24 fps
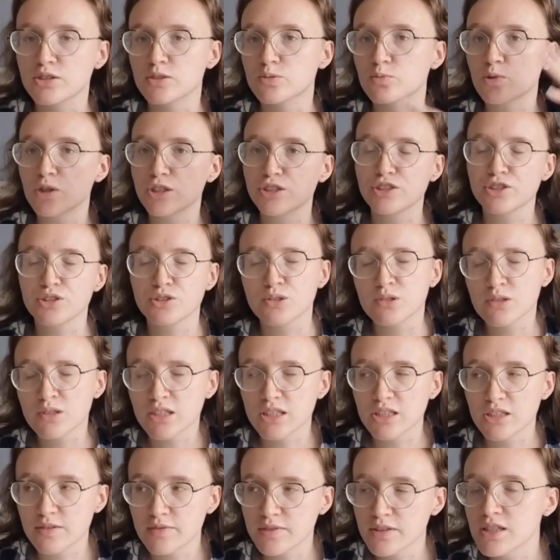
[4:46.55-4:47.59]
And what do you
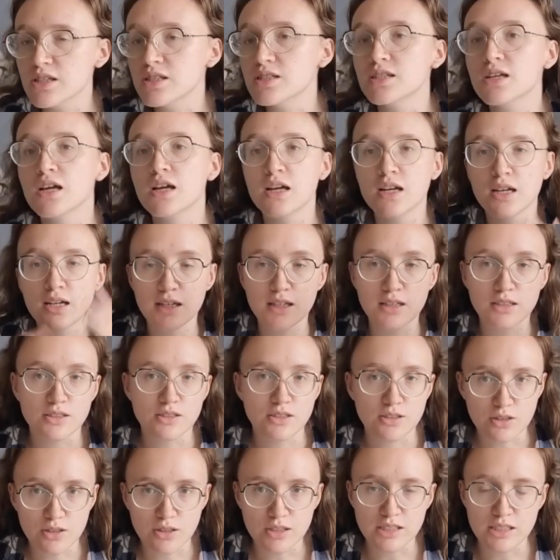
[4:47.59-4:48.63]
think of this? It's
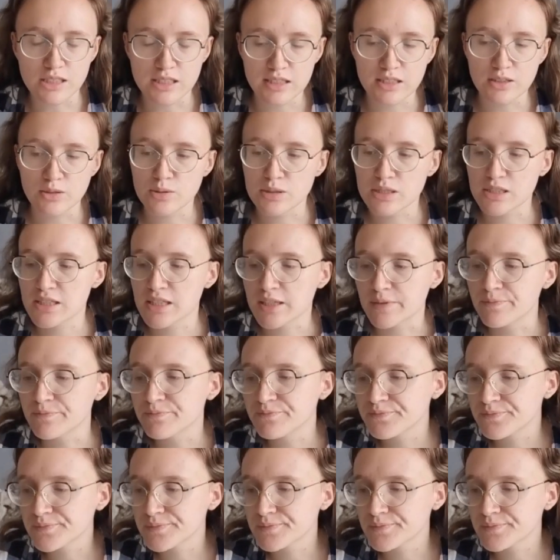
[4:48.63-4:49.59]
a continuous thing.